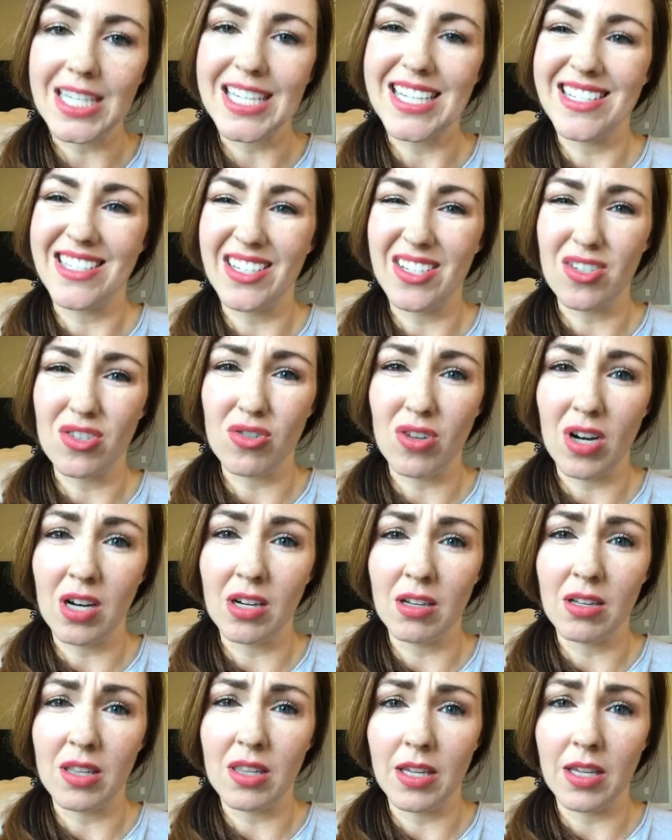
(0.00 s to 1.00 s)
It does dry
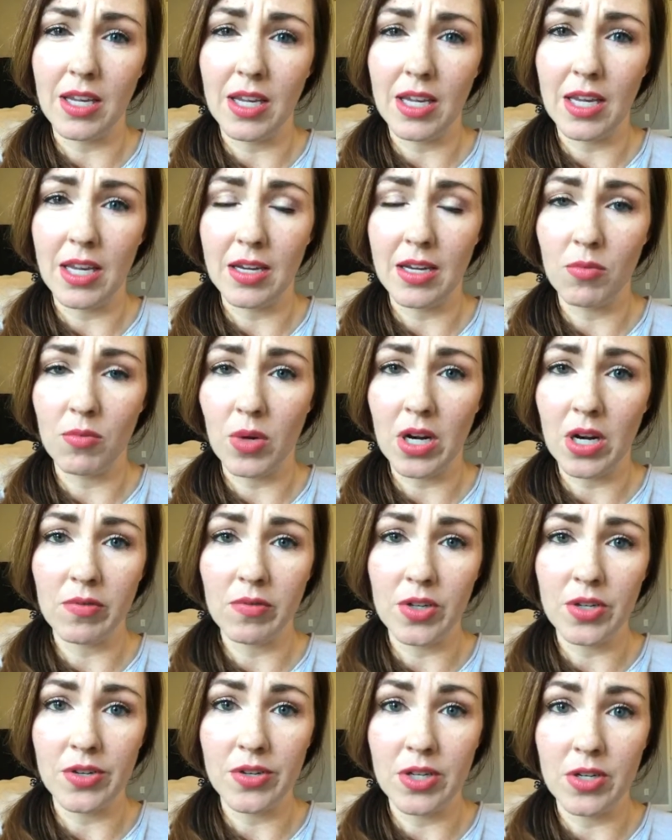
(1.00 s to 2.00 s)
on the
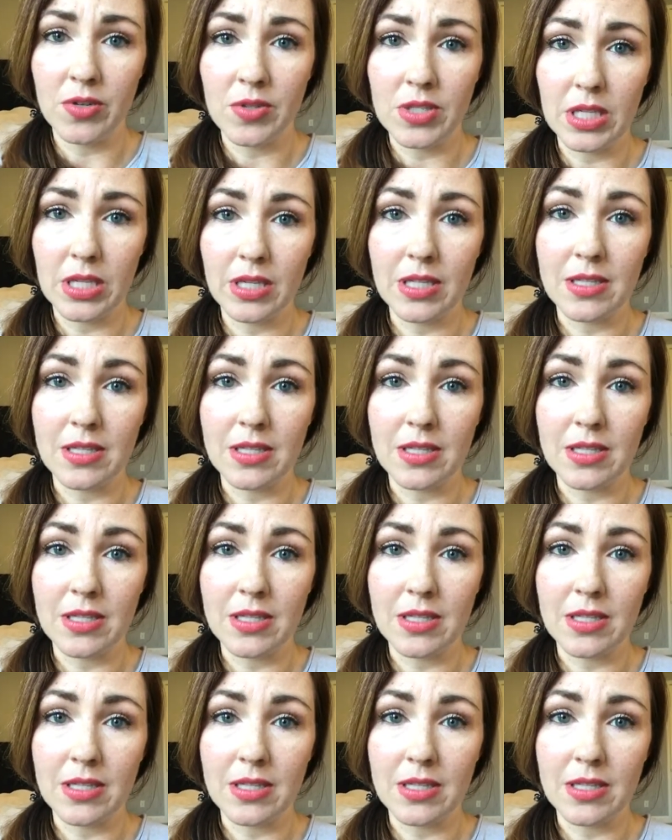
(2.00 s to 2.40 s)
whatever you're using,